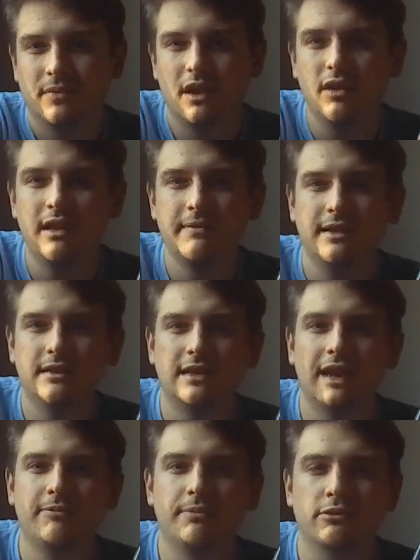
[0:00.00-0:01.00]
Oh, even
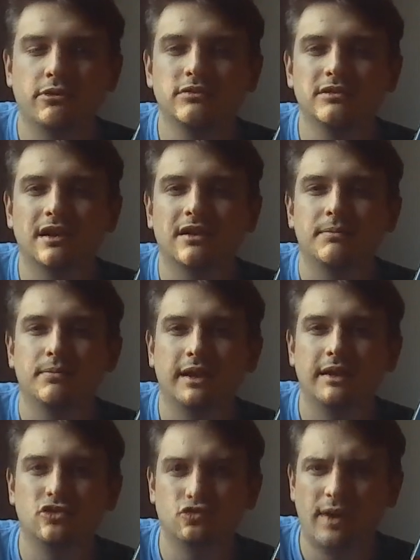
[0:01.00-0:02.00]
Dave Bautista
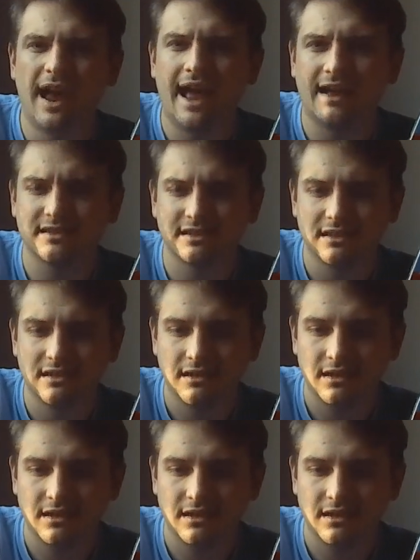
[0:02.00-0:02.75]
played Drax.